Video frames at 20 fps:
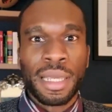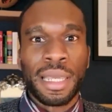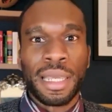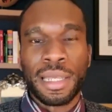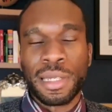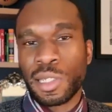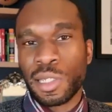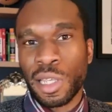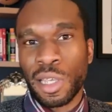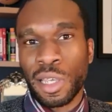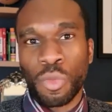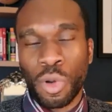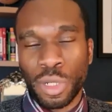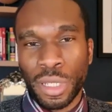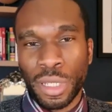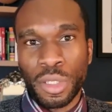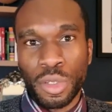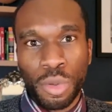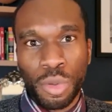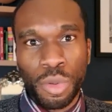Instead, what they
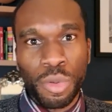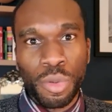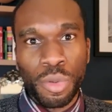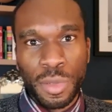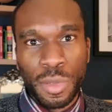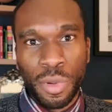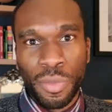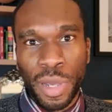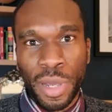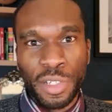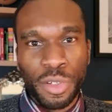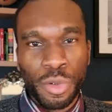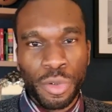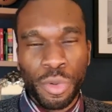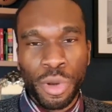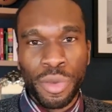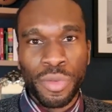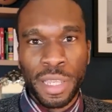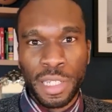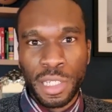do is provide you
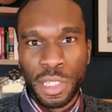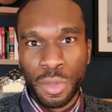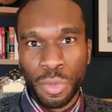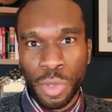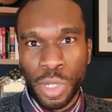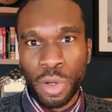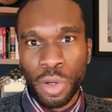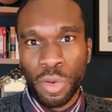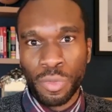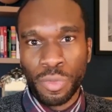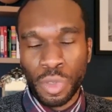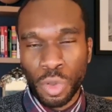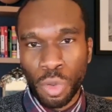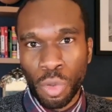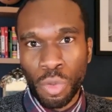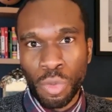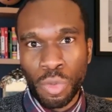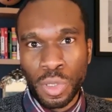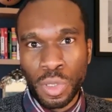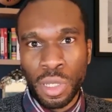with a suite of
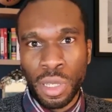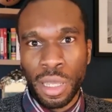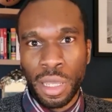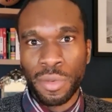tools